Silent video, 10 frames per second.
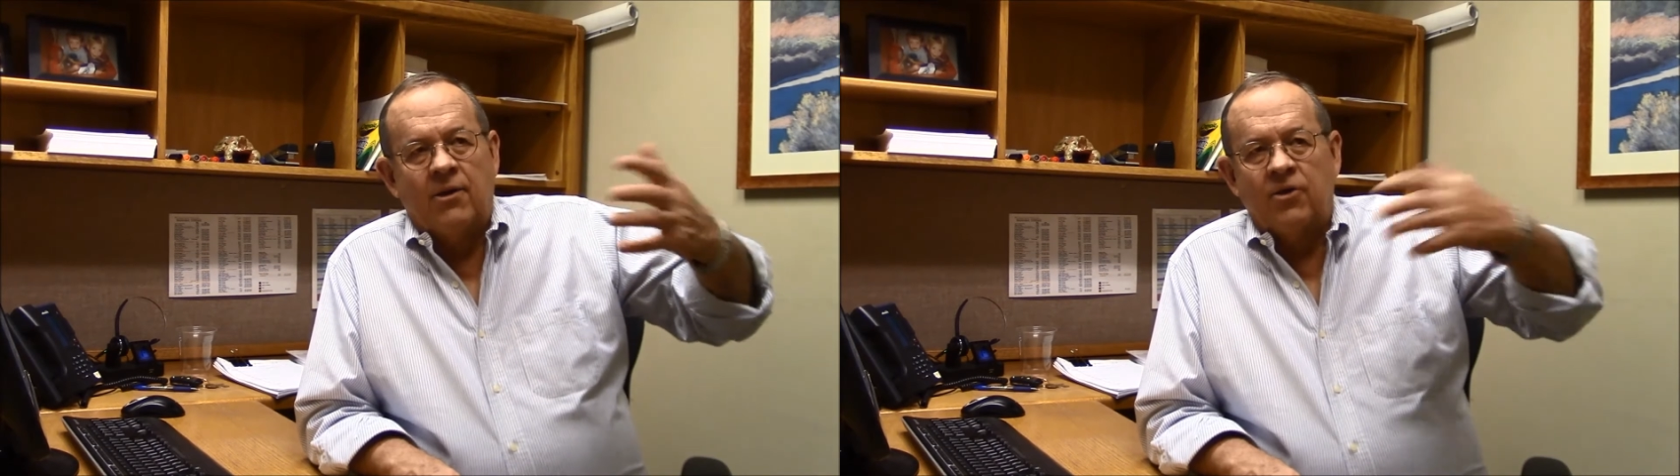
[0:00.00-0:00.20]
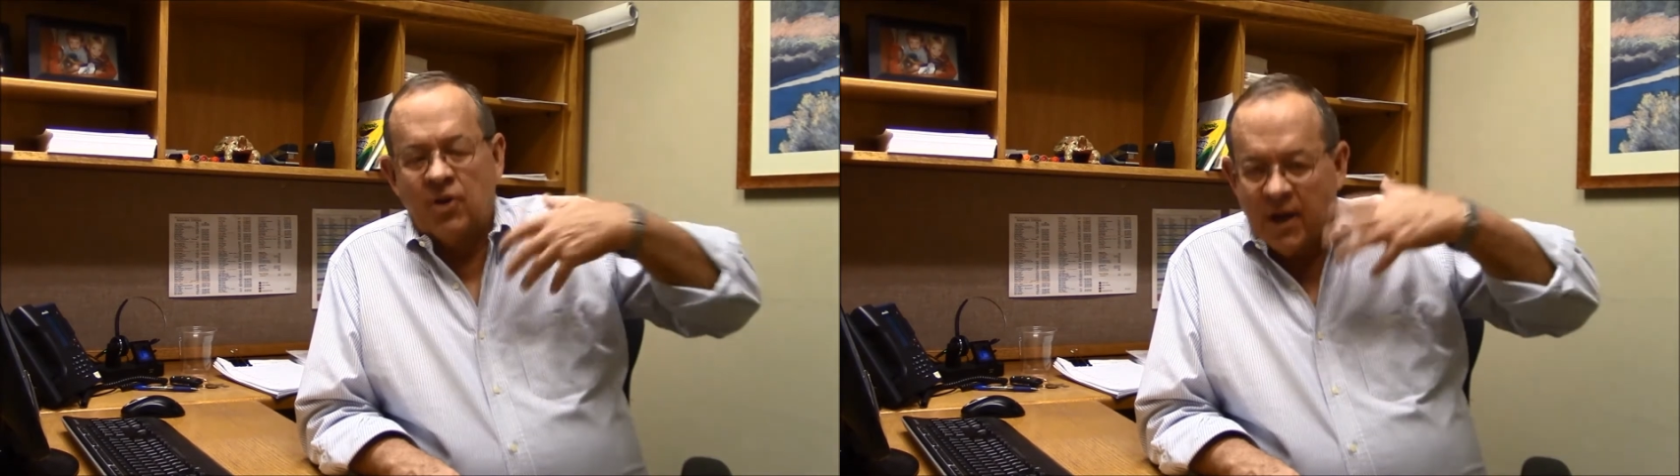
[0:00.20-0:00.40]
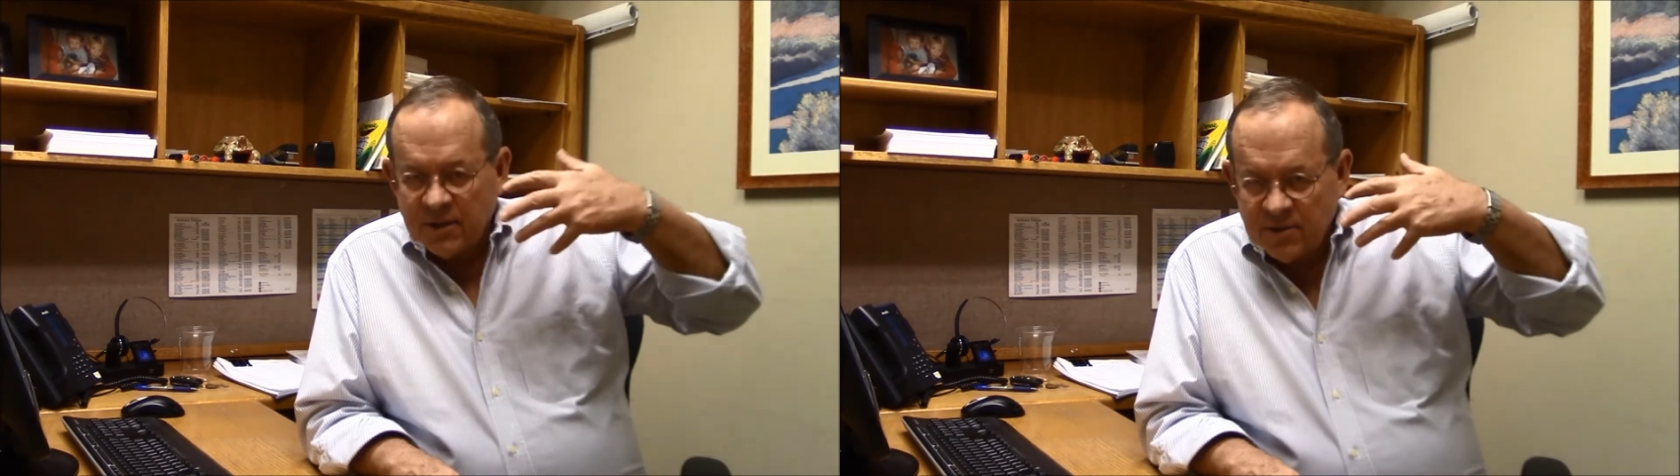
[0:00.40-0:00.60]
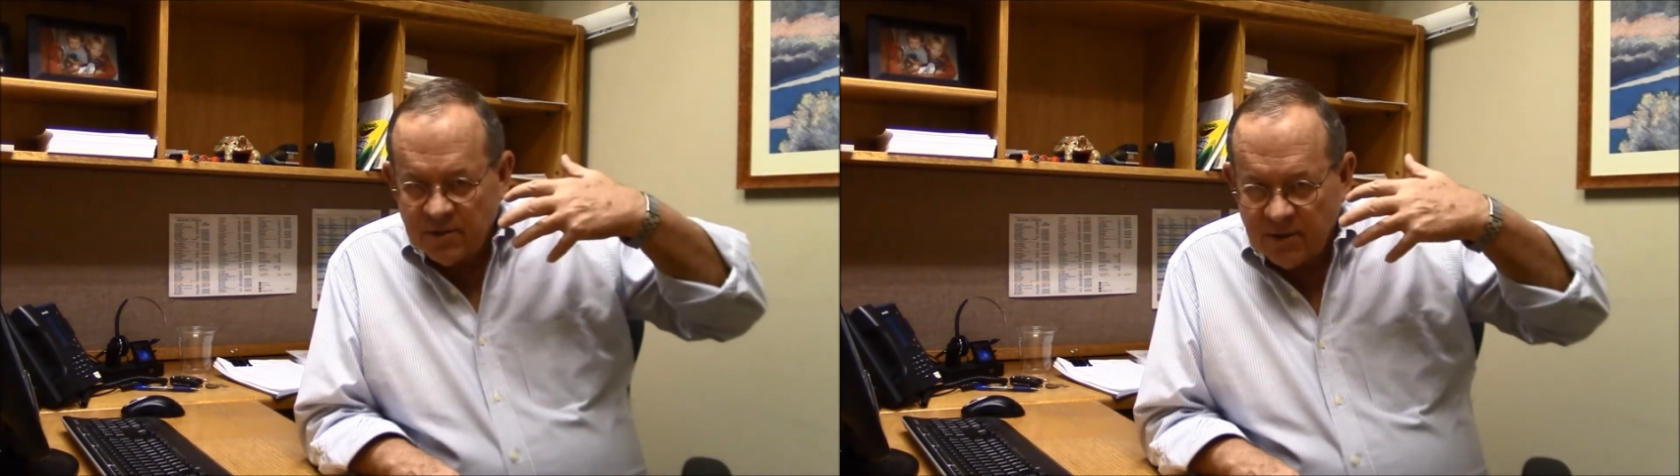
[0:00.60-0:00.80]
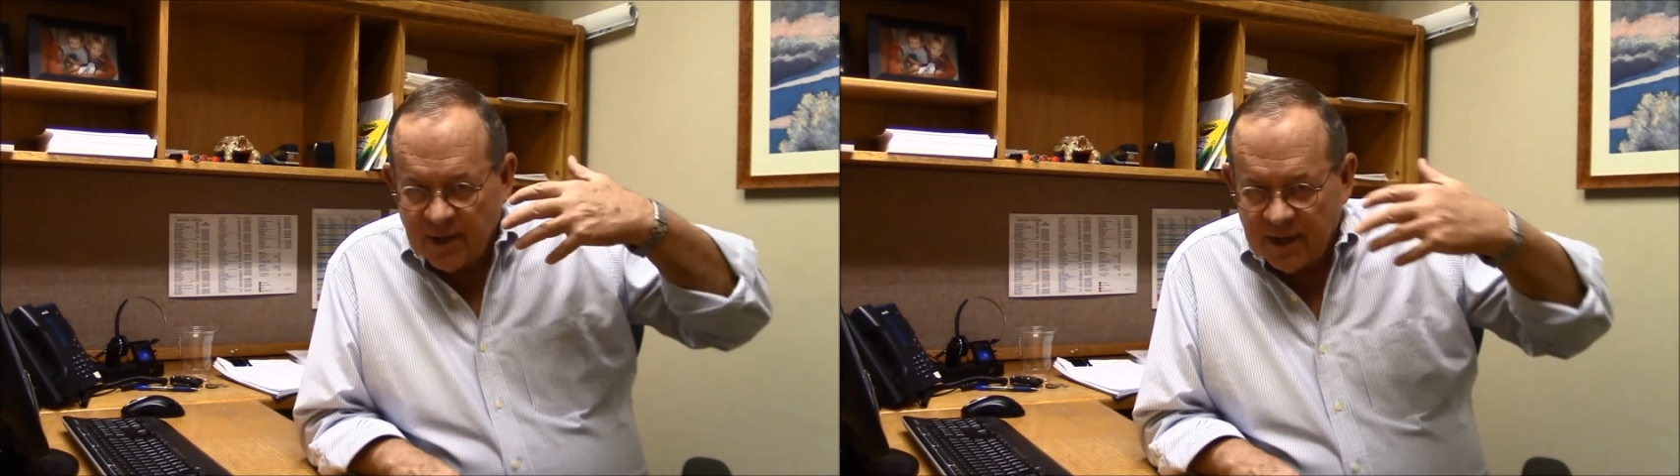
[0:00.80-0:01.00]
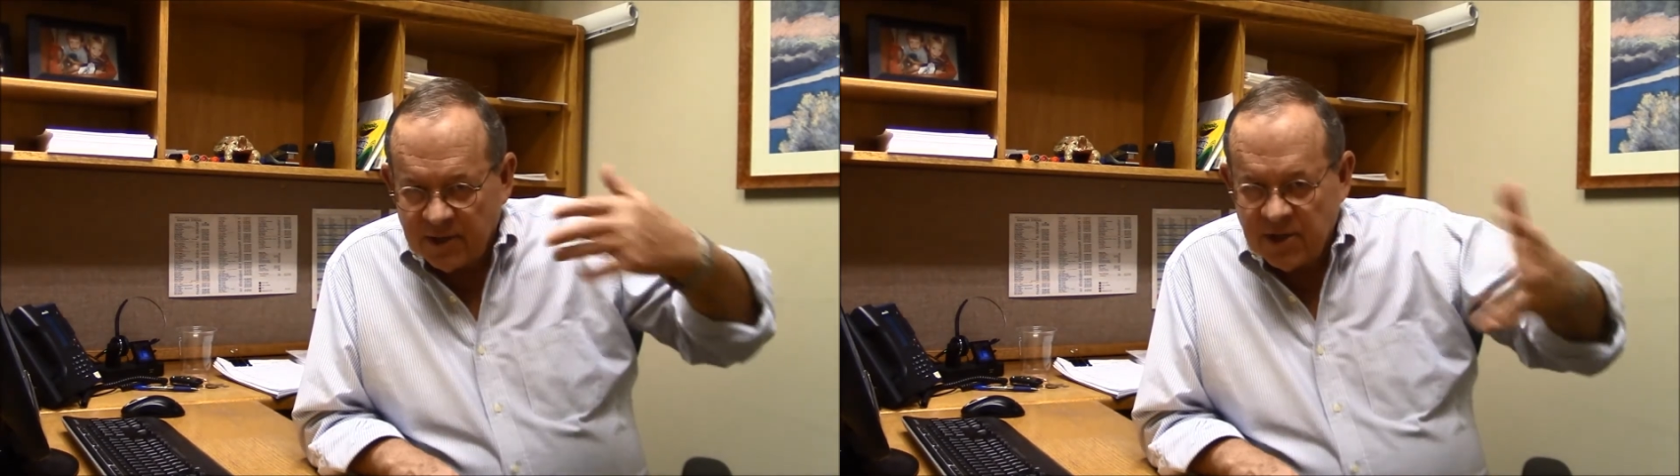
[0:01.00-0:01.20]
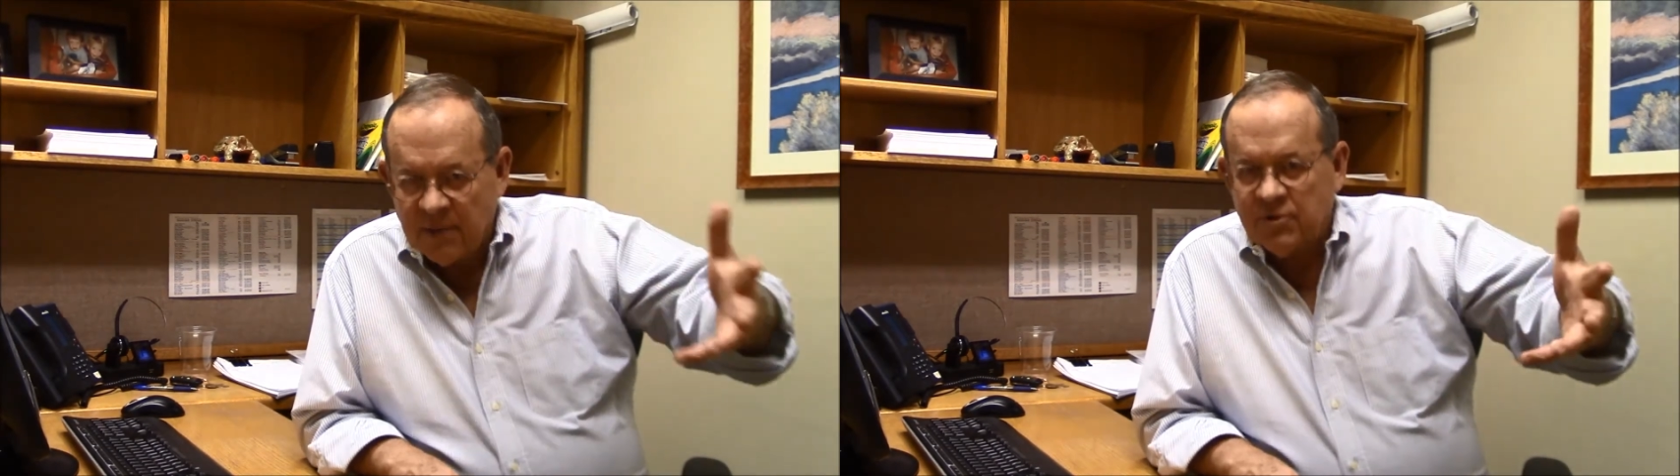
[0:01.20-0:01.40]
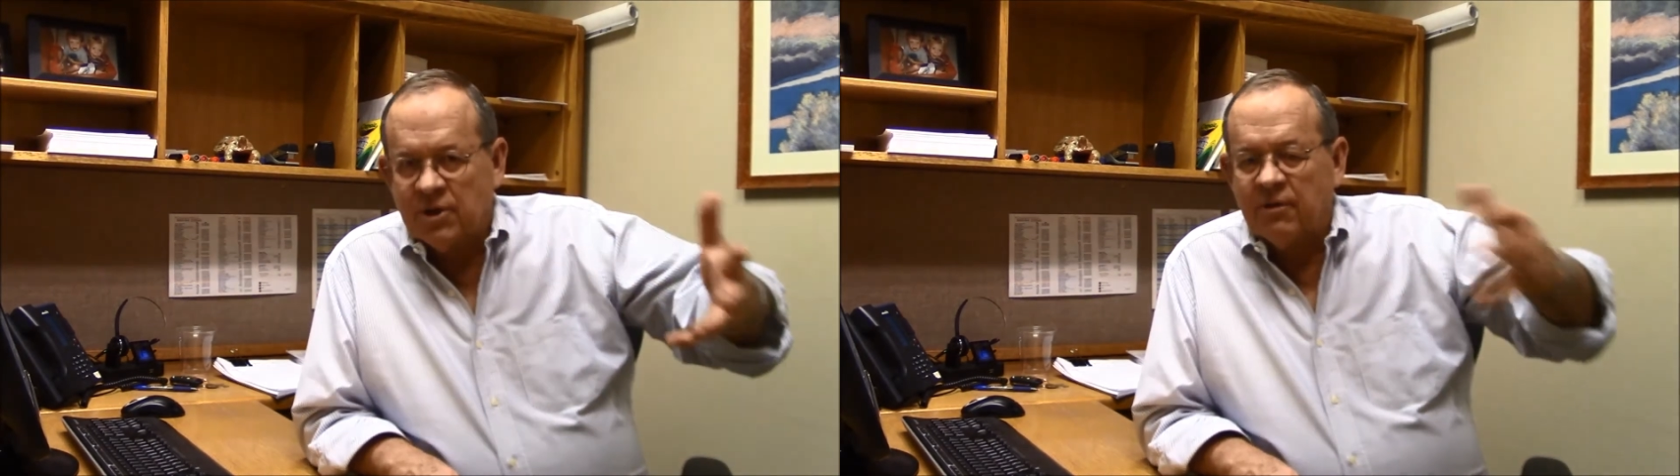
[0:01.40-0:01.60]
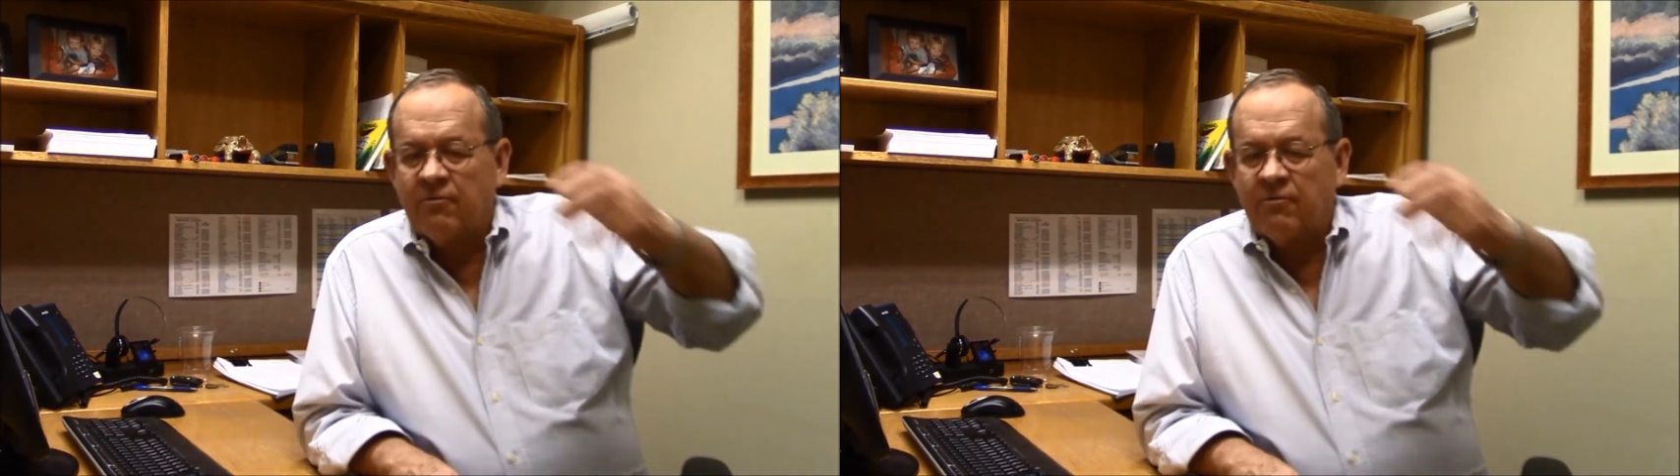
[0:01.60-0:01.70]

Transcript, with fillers: you got an exemption